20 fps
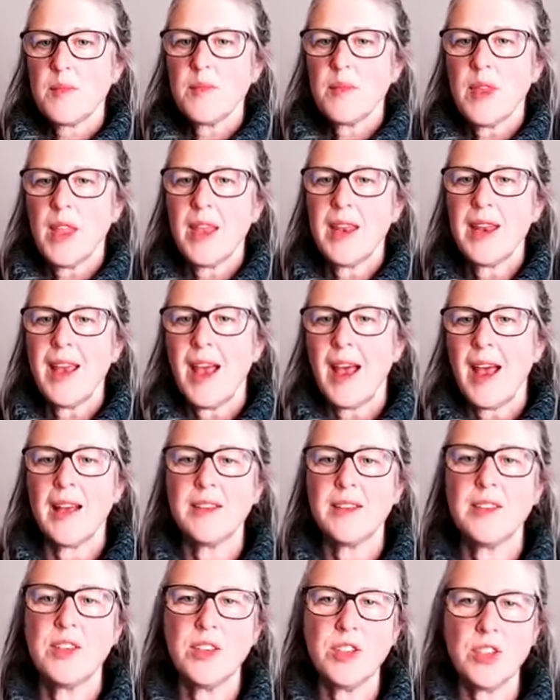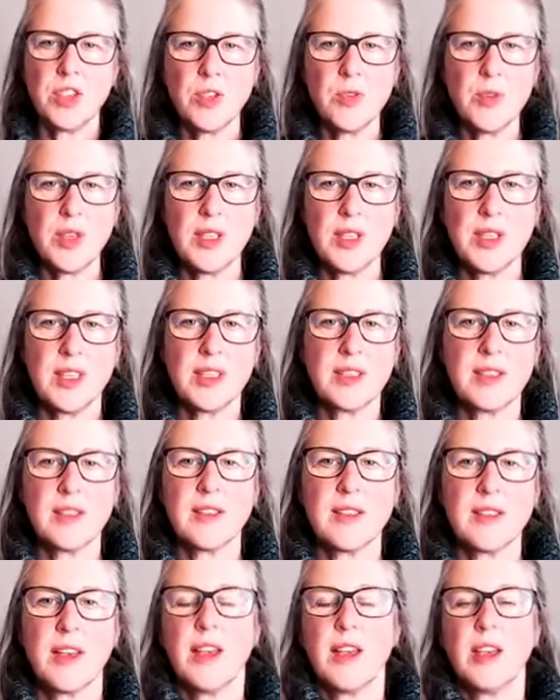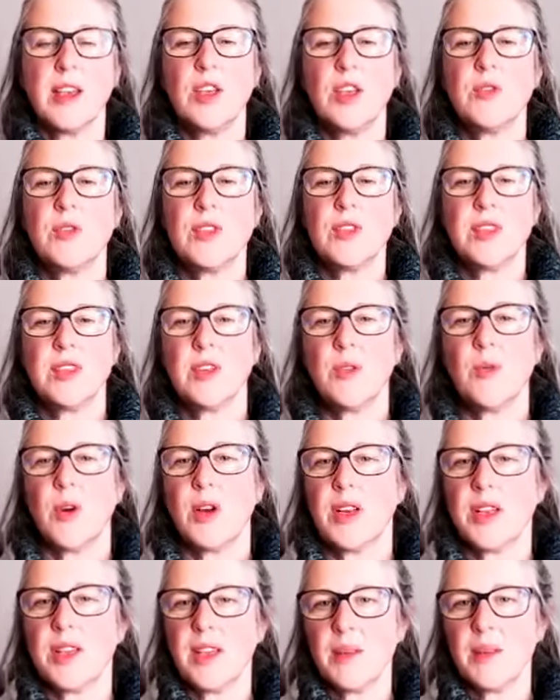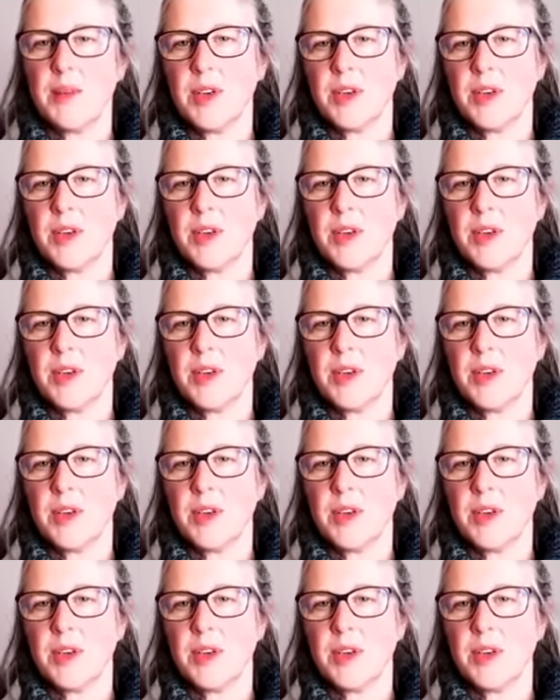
And as you're doing this, you still want to keep your